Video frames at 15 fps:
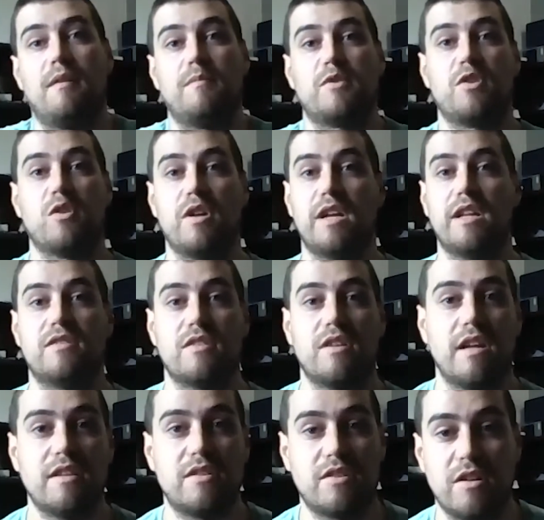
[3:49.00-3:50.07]
So
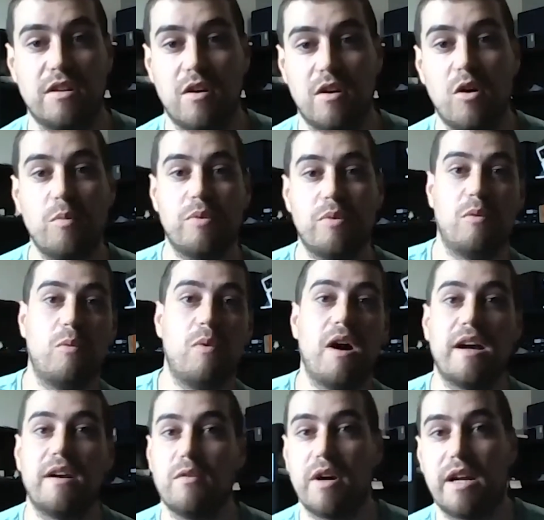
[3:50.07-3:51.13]
it's going to open a
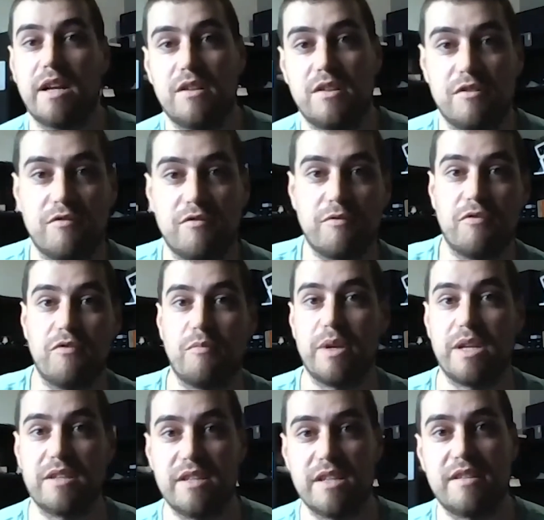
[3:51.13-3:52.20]
wide range of
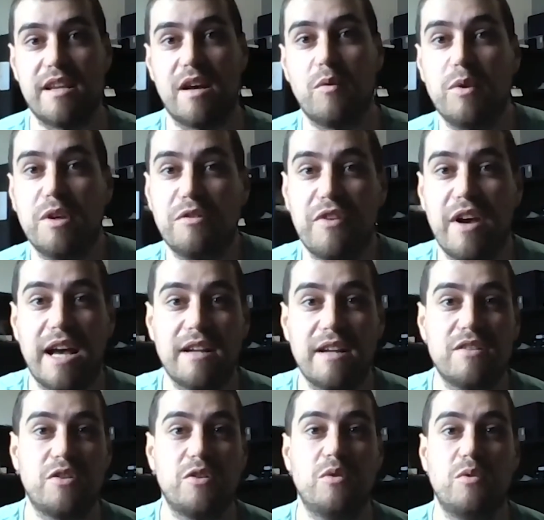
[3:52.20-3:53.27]
business that we've had
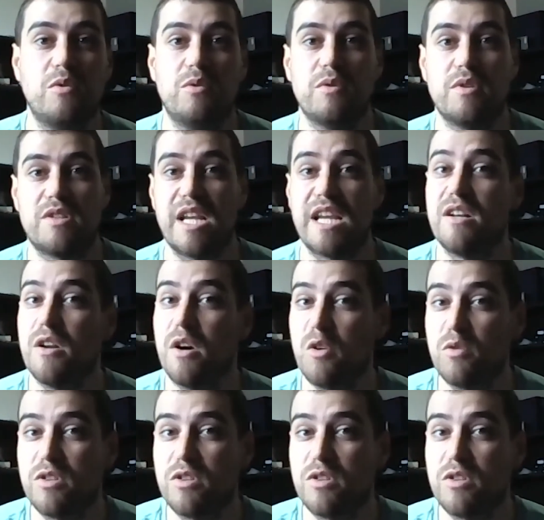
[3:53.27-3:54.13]
to say no